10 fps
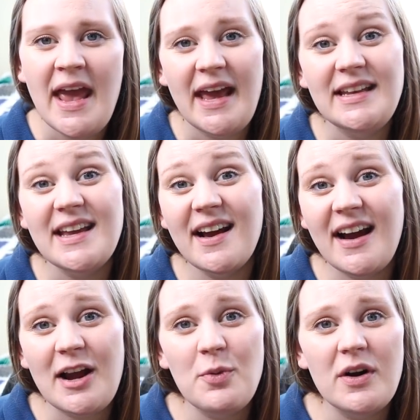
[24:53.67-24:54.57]
And yeah,
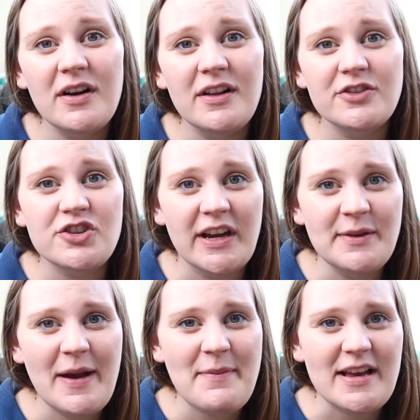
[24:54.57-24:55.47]
I will try
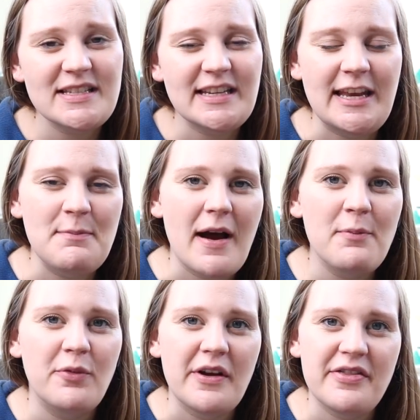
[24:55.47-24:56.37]
to my best to keep
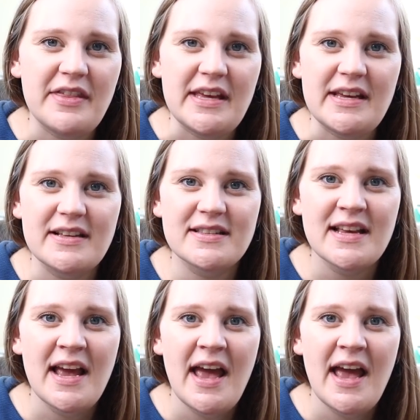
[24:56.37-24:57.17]
up with these